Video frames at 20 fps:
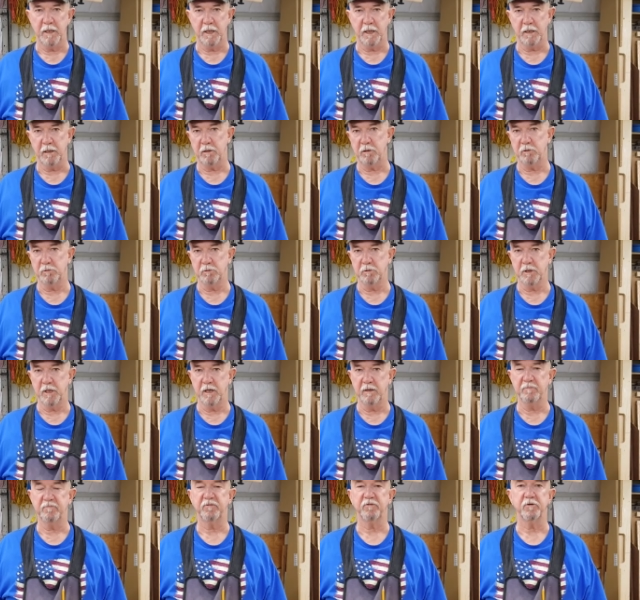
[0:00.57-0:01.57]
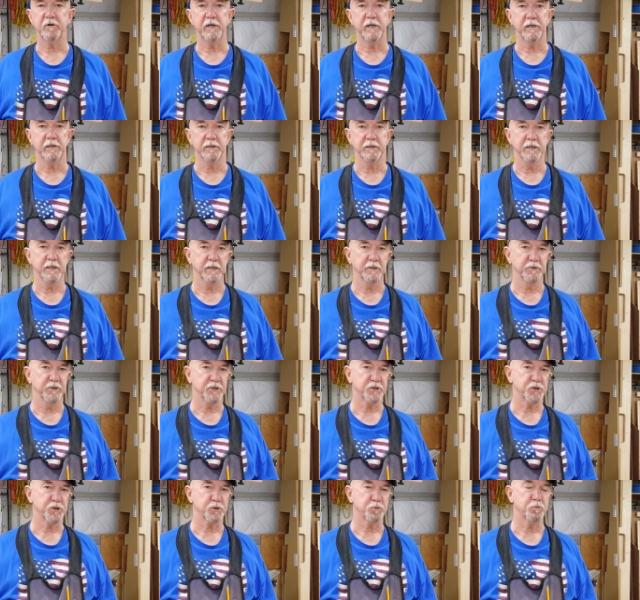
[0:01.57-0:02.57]
Hello, I'm Fred, and
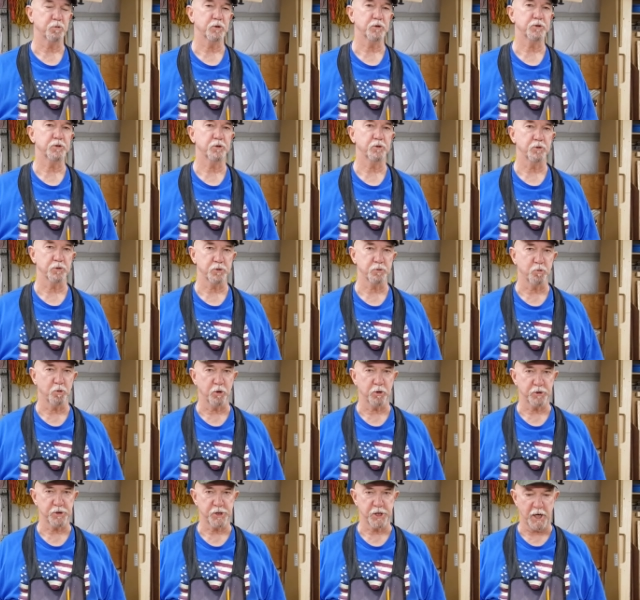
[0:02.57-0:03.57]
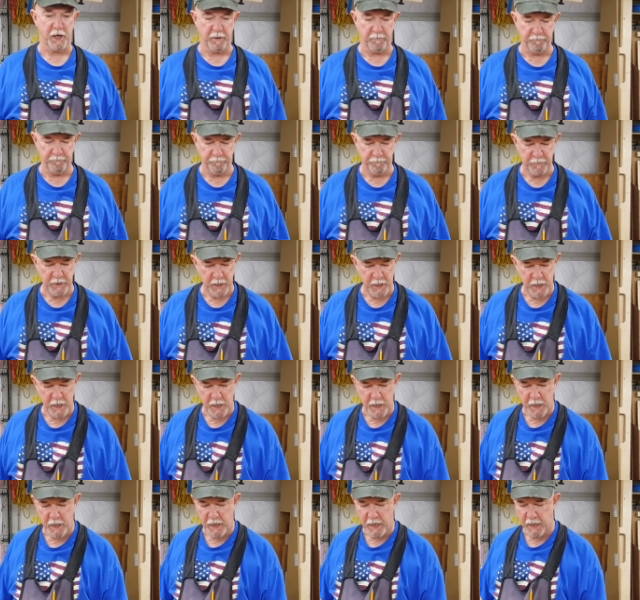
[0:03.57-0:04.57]
this is Wood Tools Workshop.
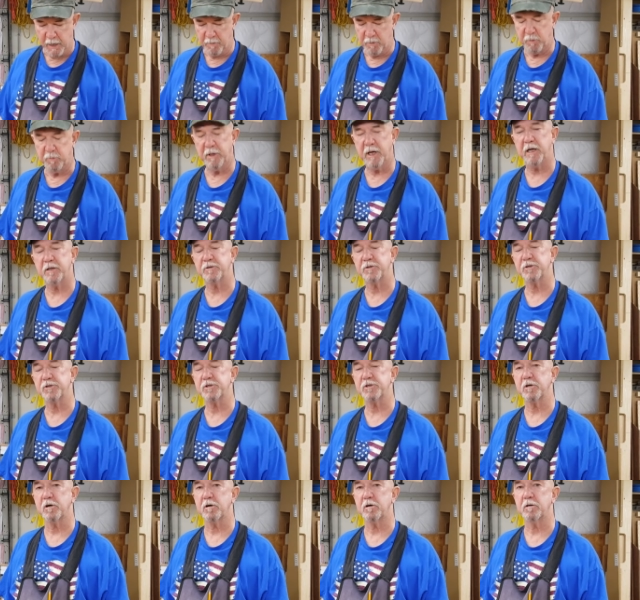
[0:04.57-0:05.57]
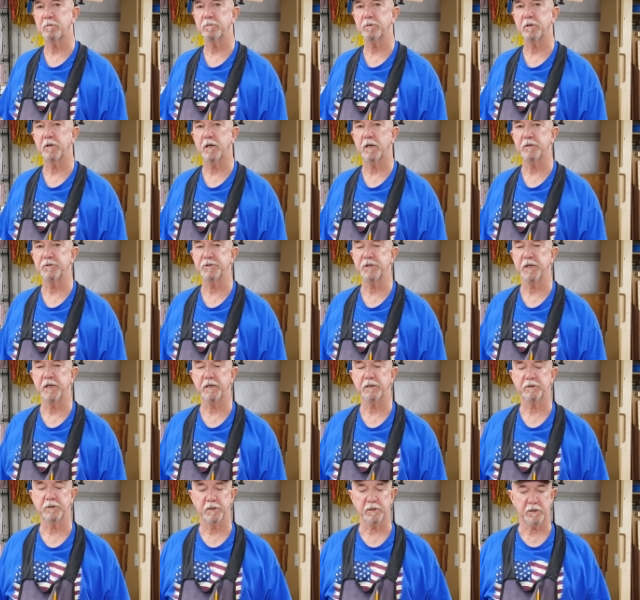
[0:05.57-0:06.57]
I'm about to start a
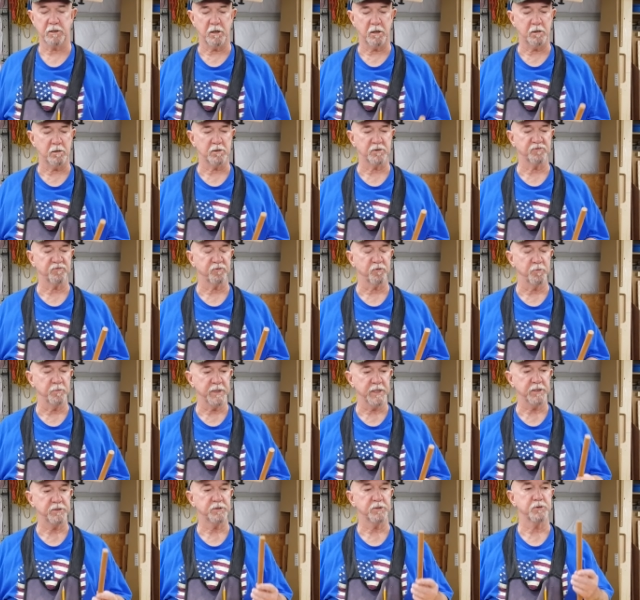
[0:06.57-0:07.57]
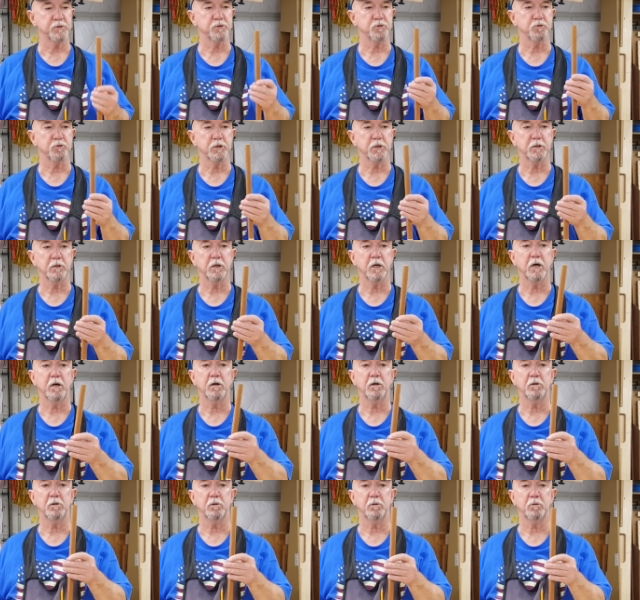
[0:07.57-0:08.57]
project that calls for me to drill a
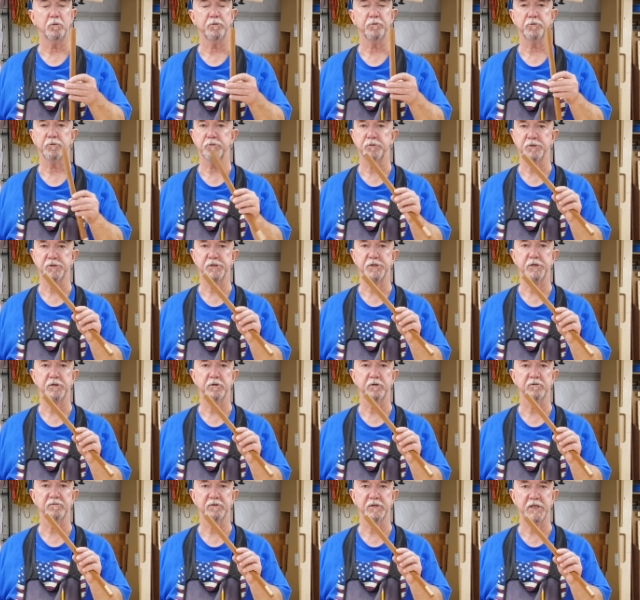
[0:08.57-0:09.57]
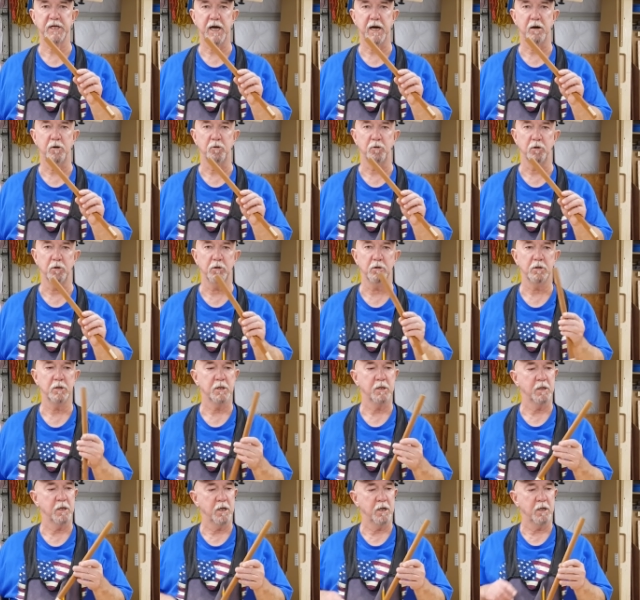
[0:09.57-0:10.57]
hole through the center of a dowel.
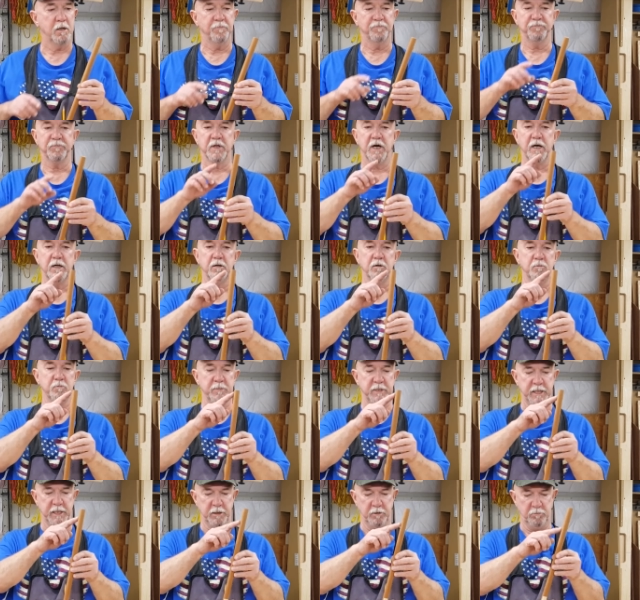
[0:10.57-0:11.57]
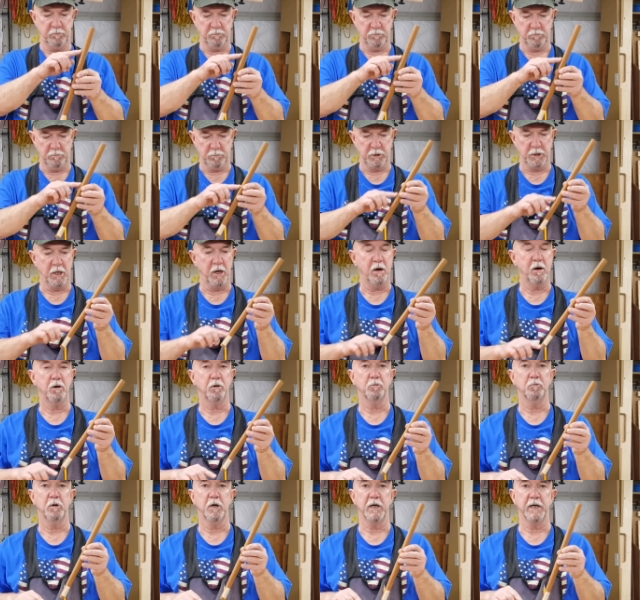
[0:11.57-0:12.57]
I don't mean
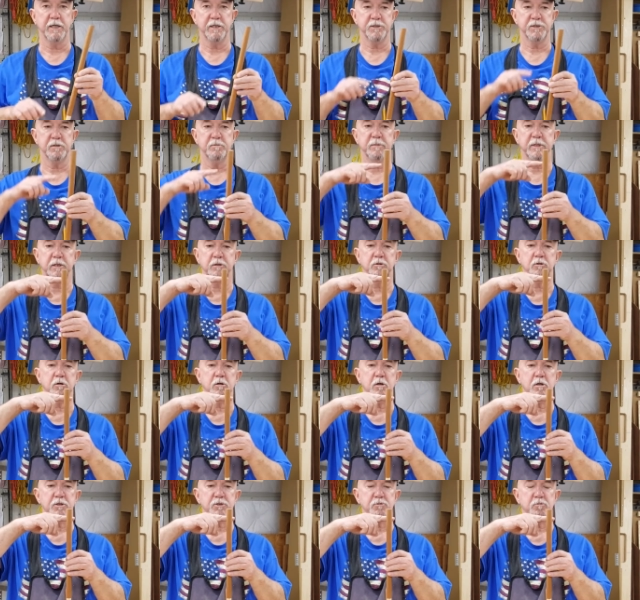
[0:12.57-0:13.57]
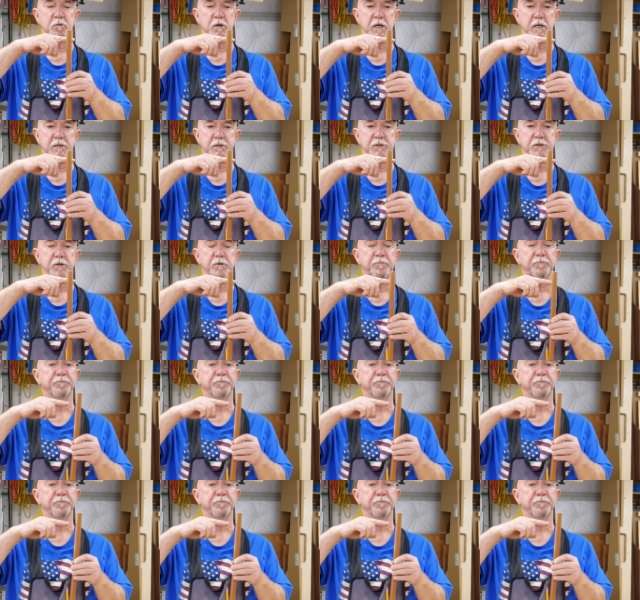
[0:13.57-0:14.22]
long ways, I mean crossways.